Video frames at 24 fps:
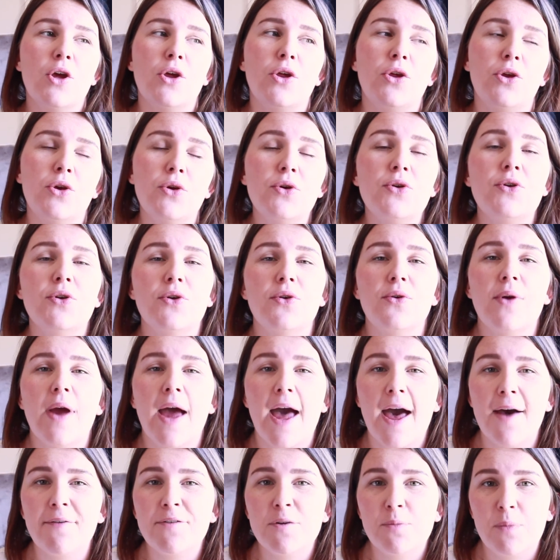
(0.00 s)
You do
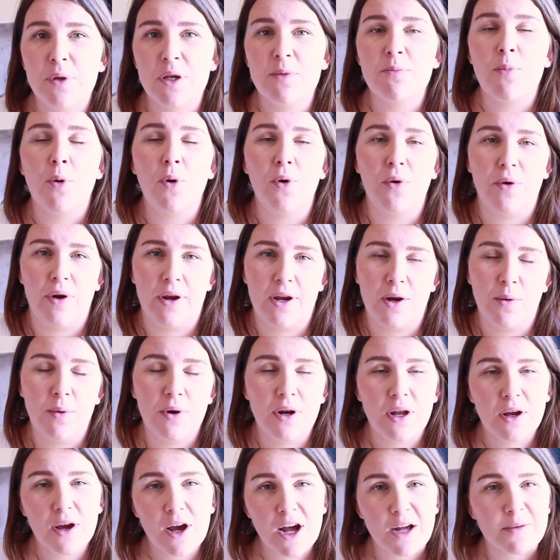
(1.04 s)
have to be boring
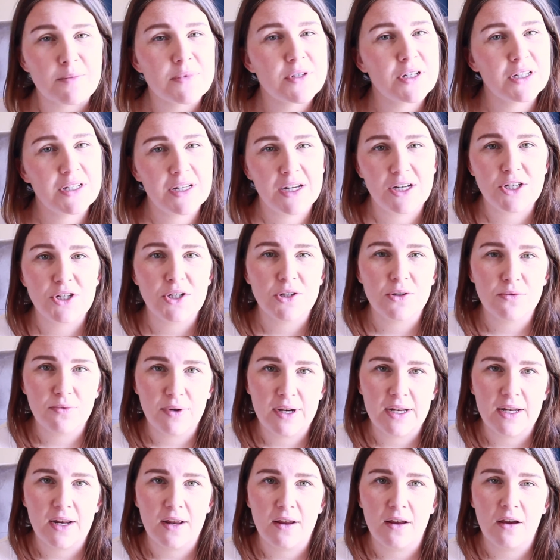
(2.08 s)
when it comes to teaching
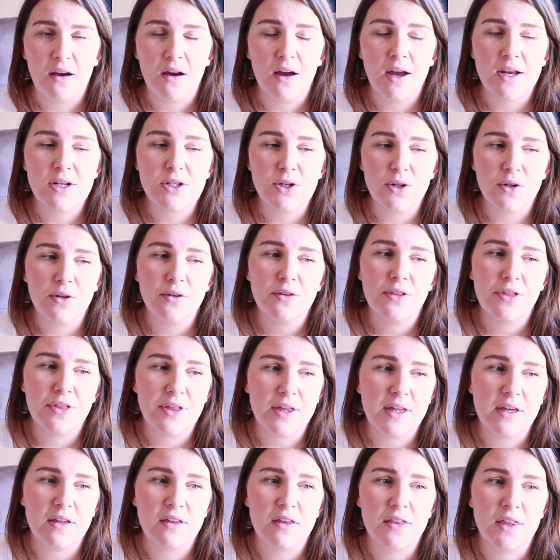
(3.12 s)
reading. I don't
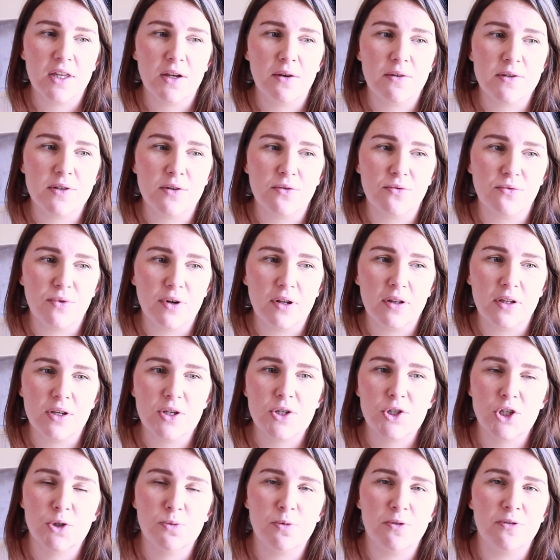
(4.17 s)
think that there is a really
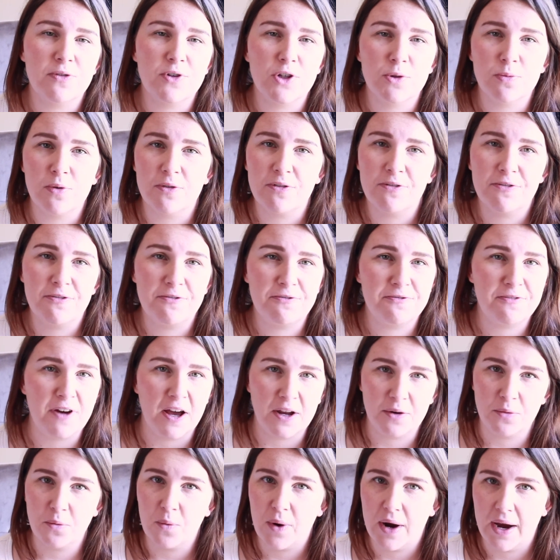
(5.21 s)
super duper
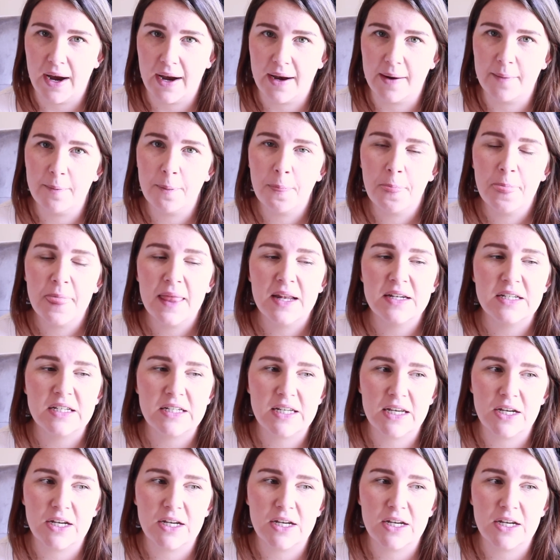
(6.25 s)
fun way to